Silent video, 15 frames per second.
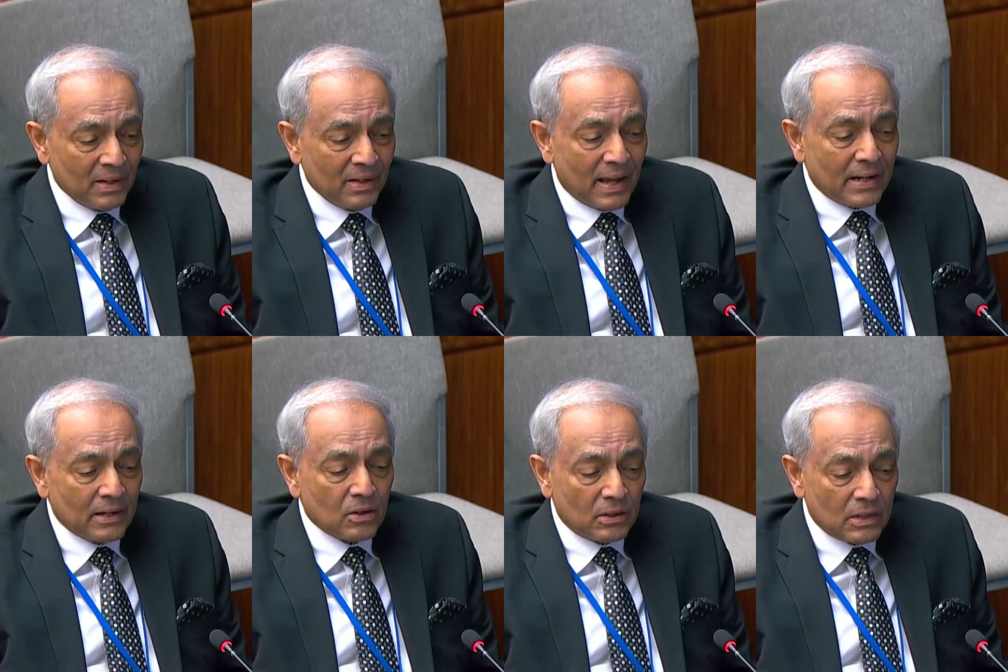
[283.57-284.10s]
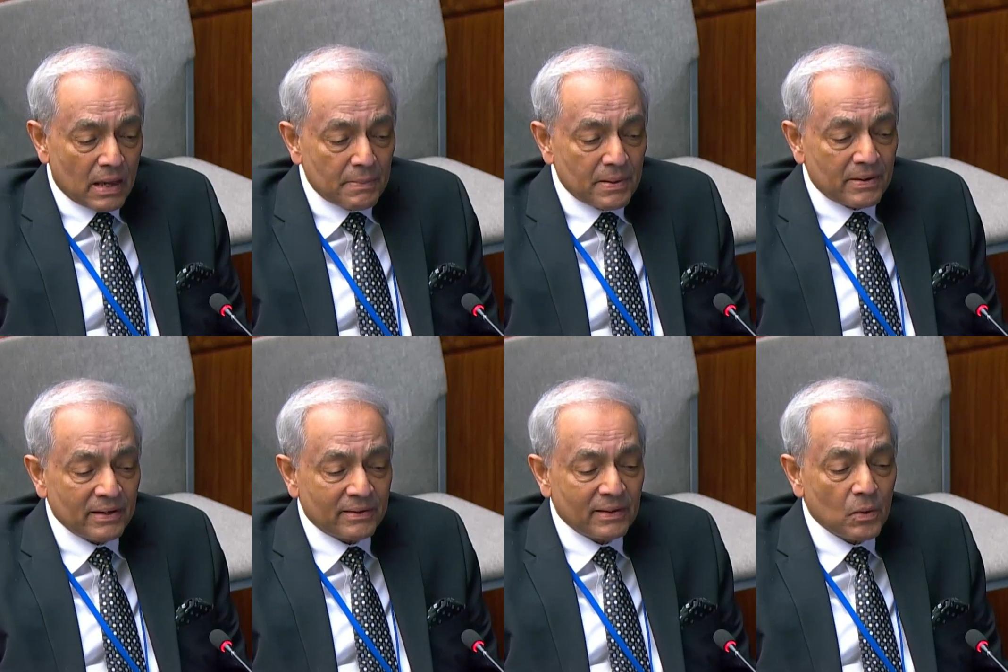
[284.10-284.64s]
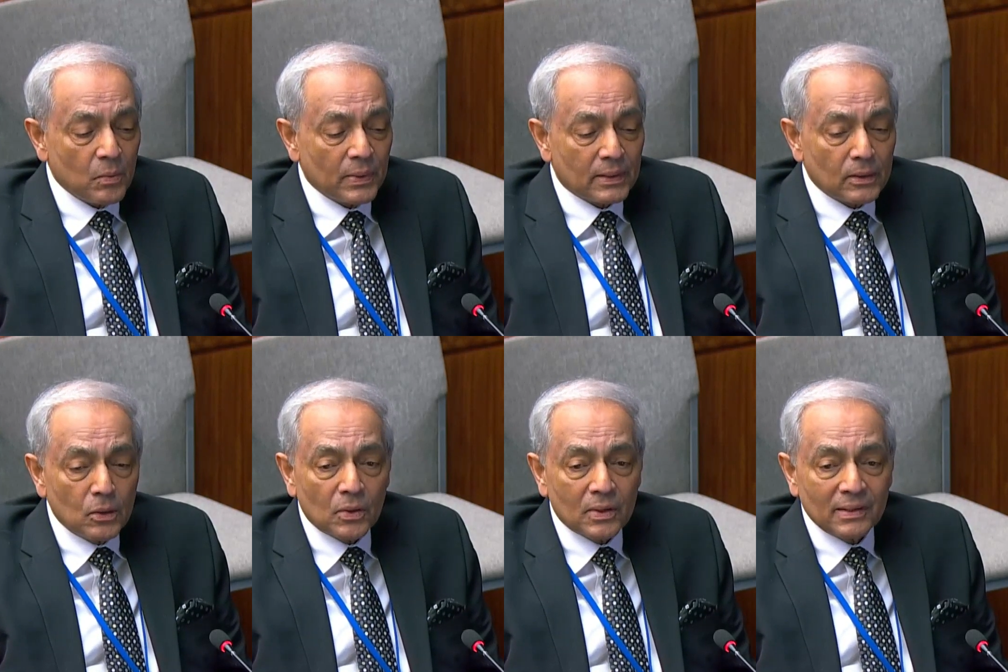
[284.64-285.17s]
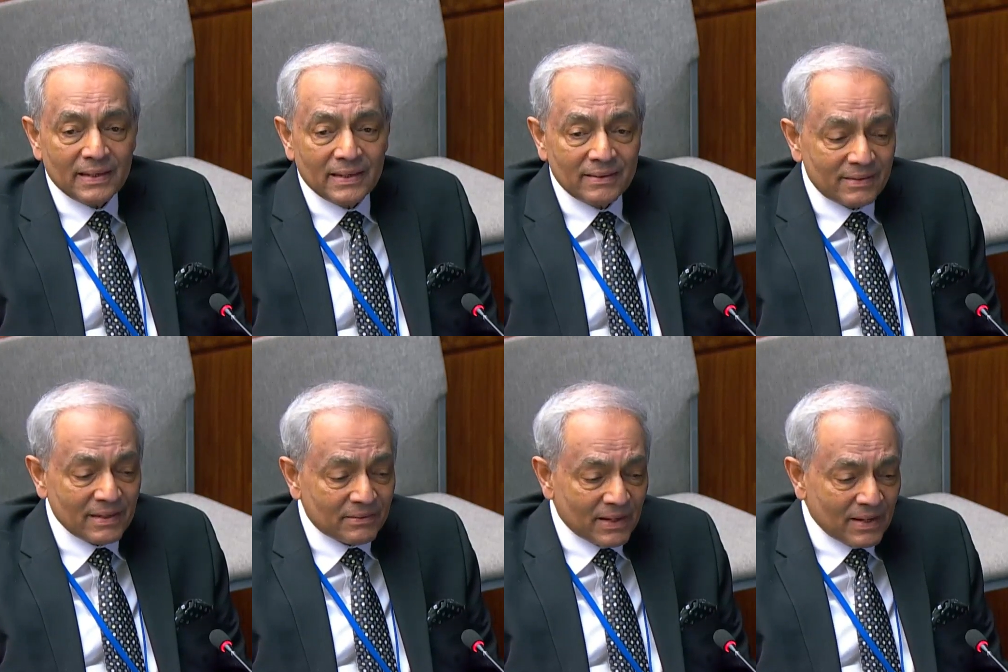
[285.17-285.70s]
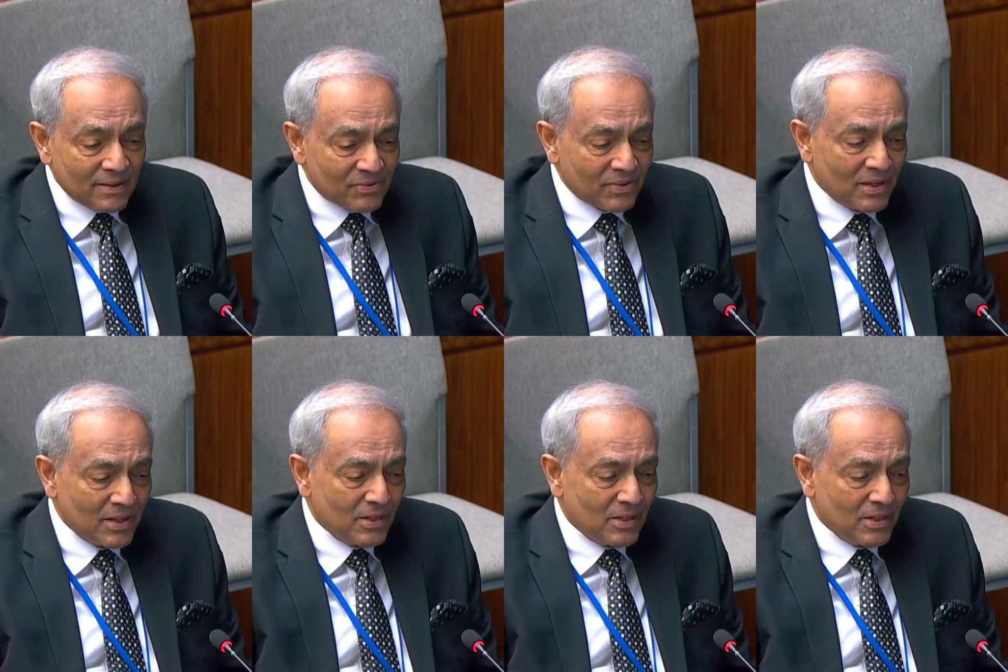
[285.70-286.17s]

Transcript: and collaborating with local entities